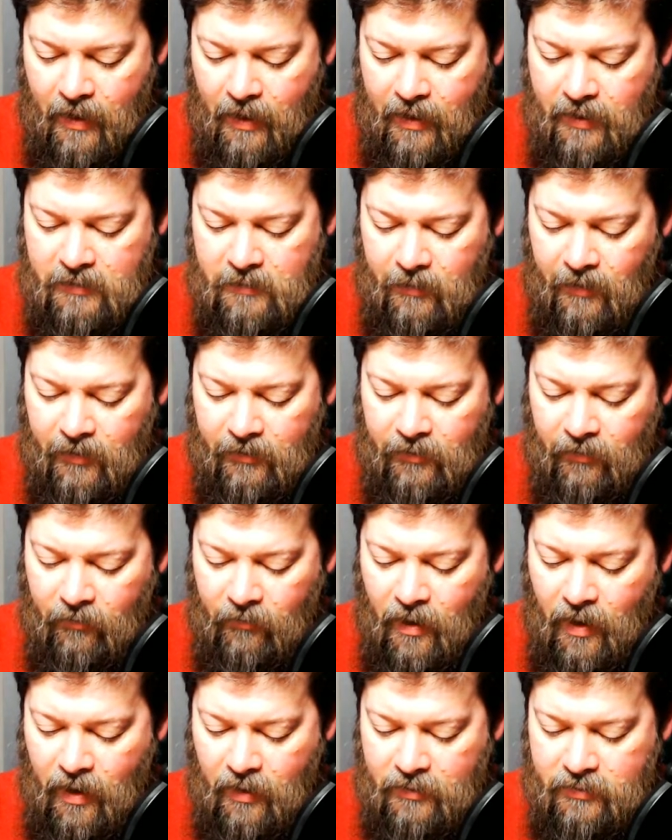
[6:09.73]
He split the
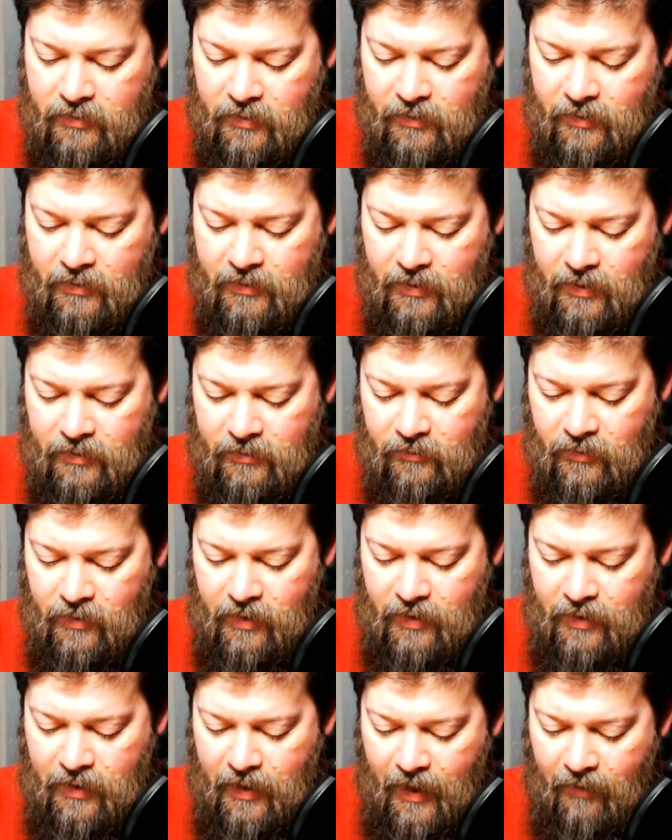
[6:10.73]
rocks in the desert.
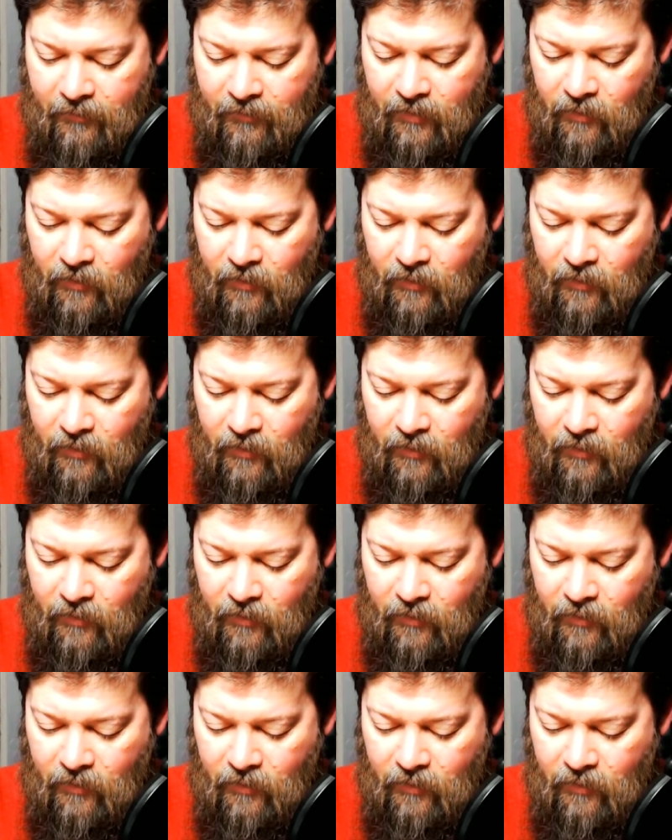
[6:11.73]
He gave